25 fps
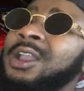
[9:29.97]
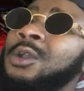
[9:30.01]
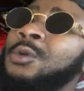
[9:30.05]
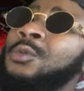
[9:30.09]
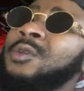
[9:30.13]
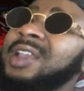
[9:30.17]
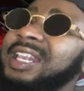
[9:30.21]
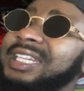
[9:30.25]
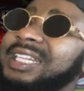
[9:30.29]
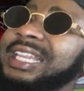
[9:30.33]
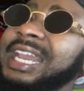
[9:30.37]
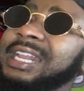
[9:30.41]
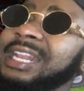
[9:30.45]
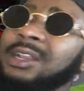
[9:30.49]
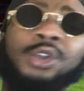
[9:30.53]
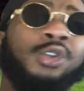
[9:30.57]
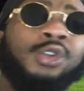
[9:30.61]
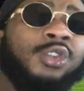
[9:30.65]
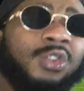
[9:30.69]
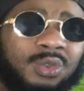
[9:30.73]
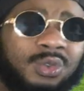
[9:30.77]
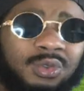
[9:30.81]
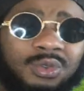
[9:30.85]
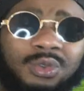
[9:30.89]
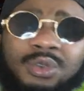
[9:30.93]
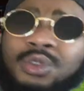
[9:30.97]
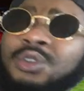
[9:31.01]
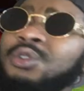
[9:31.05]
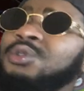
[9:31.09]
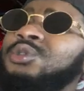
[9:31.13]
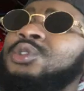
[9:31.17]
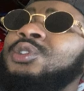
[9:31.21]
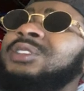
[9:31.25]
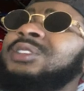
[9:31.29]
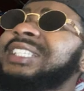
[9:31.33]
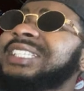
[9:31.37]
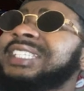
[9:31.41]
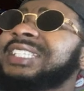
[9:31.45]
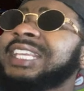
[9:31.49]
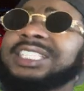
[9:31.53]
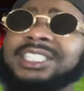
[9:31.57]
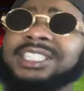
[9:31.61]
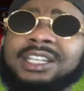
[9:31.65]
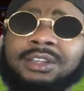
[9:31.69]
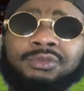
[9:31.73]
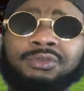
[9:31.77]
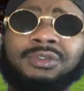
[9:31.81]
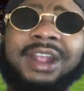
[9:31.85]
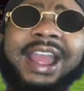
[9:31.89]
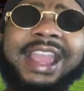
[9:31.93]
We said, who's the
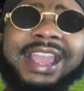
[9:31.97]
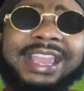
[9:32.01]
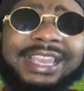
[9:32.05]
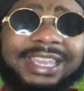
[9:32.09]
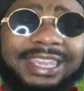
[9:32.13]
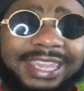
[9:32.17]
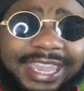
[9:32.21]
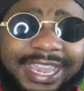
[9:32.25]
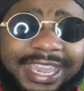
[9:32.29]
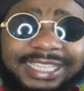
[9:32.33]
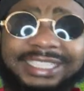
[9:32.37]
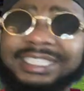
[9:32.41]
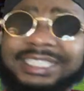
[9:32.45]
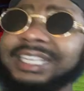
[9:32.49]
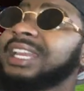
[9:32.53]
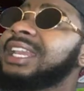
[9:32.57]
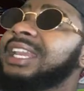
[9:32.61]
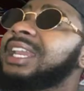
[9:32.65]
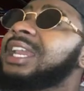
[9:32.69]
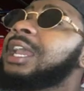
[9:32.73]
decision? Ryan Giggs?